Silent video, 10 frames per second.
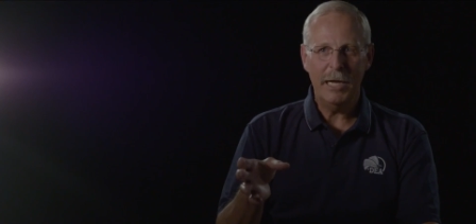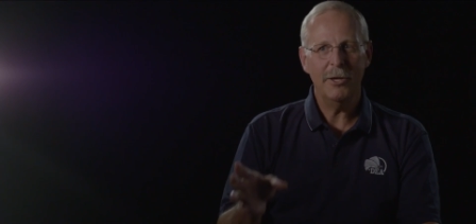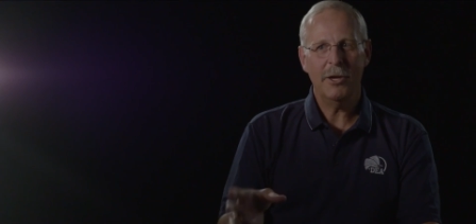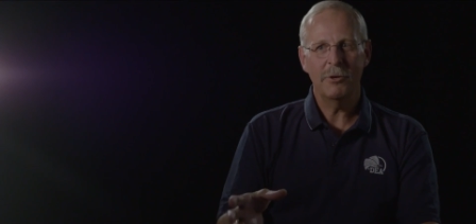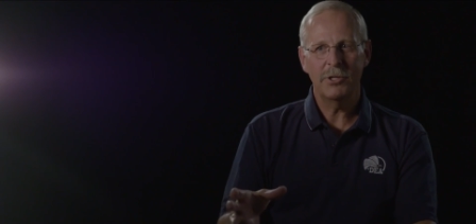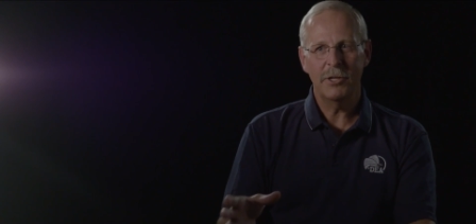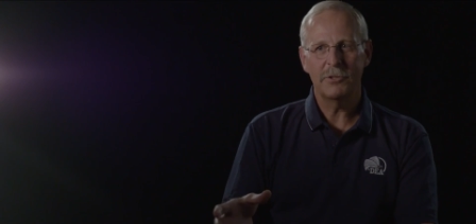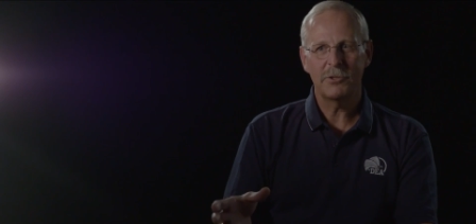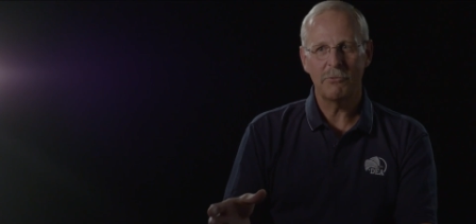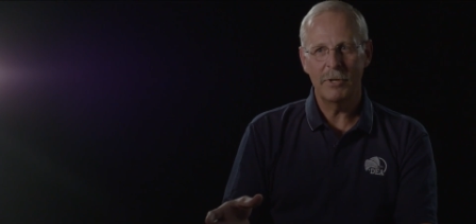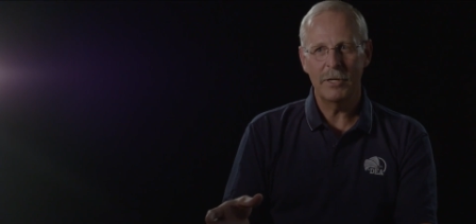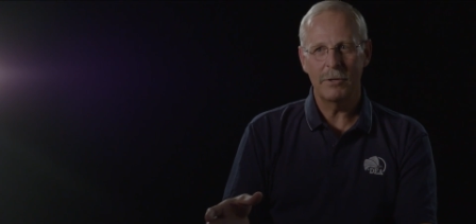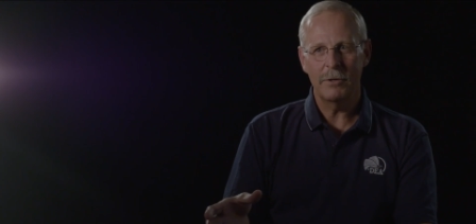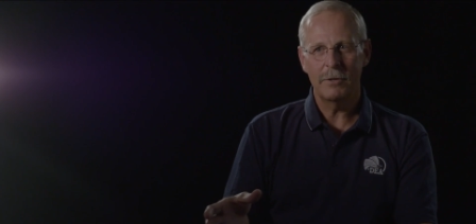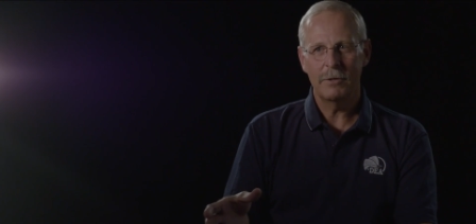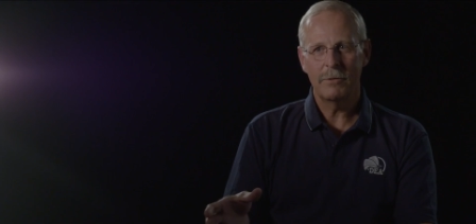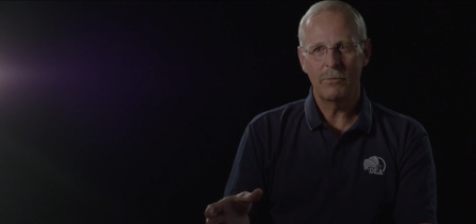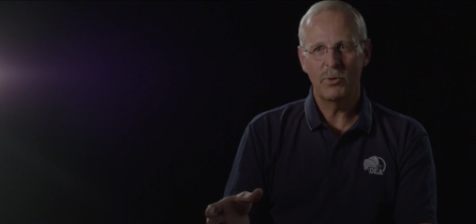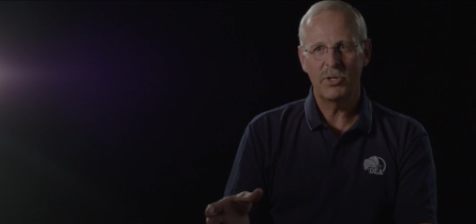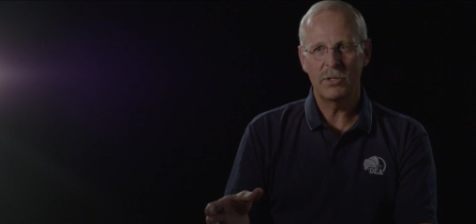He negotiated surrender,
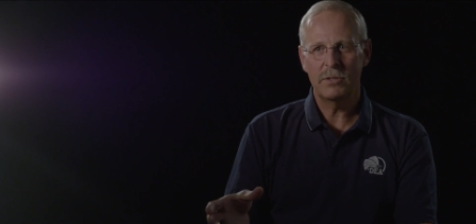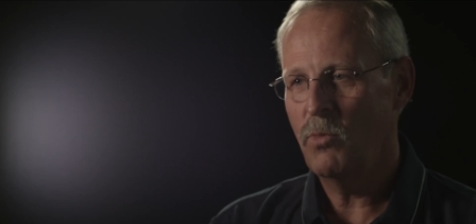which is